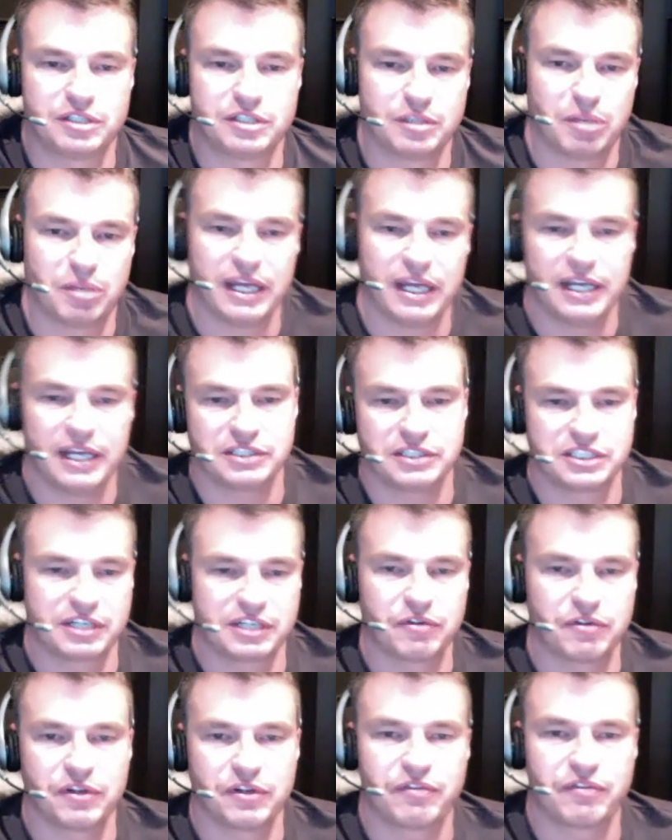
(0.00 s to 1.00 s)
play in
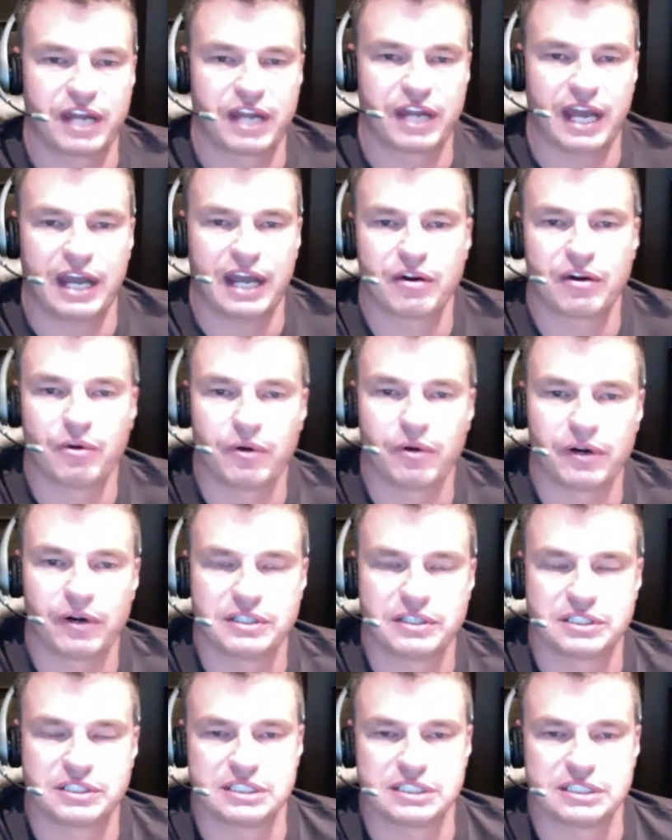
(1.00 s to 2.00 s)
several different
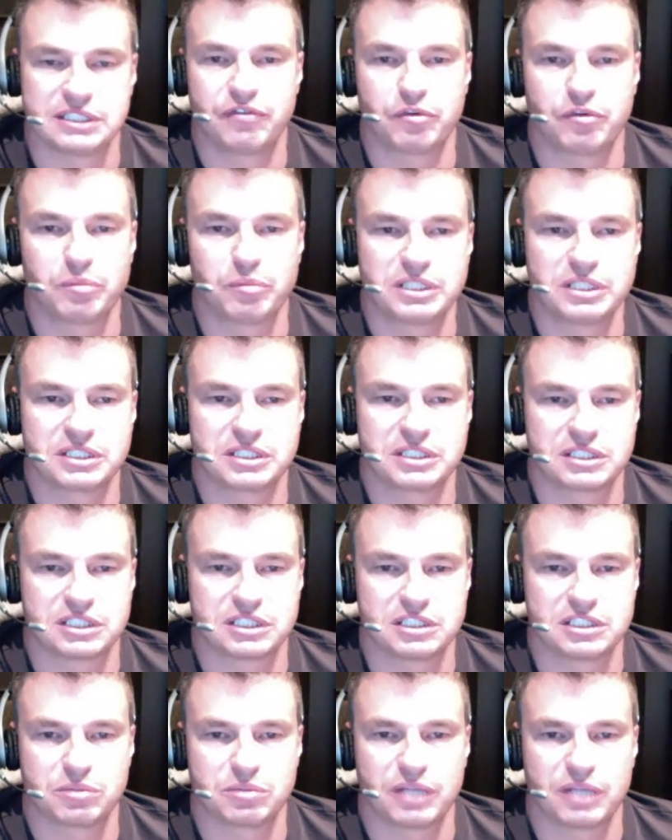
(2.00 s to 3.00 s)
categories and different
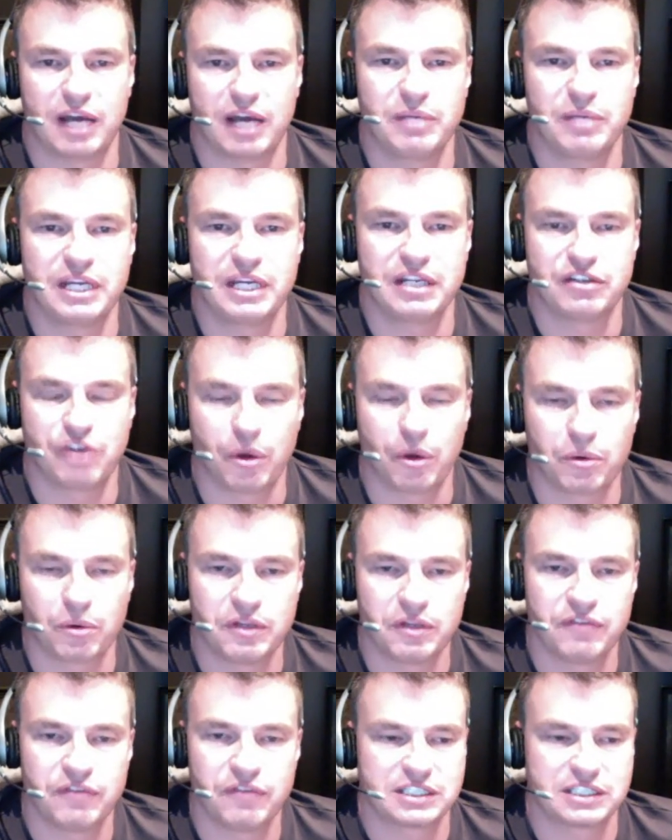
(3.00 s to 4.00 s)
businesses without being
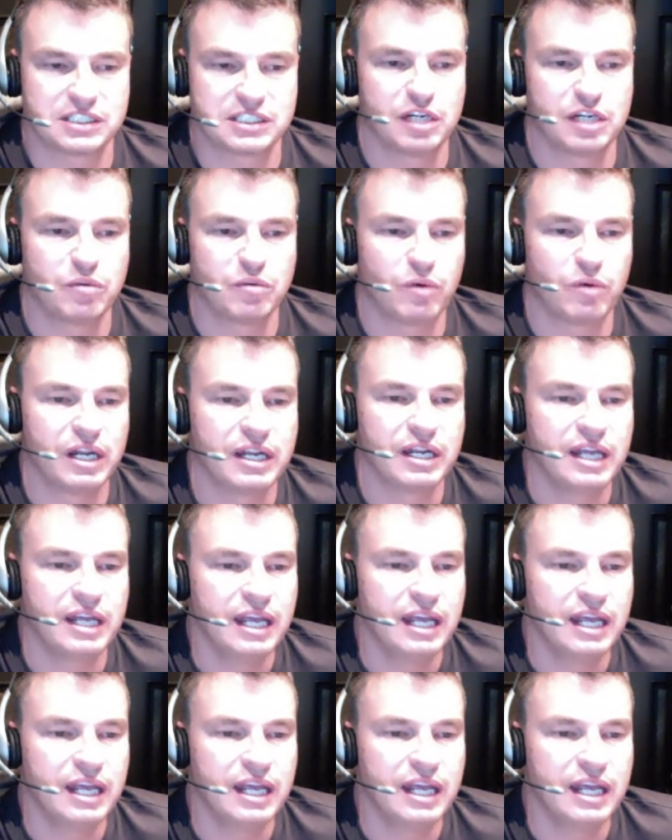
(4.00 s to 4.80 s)
totally vested in one.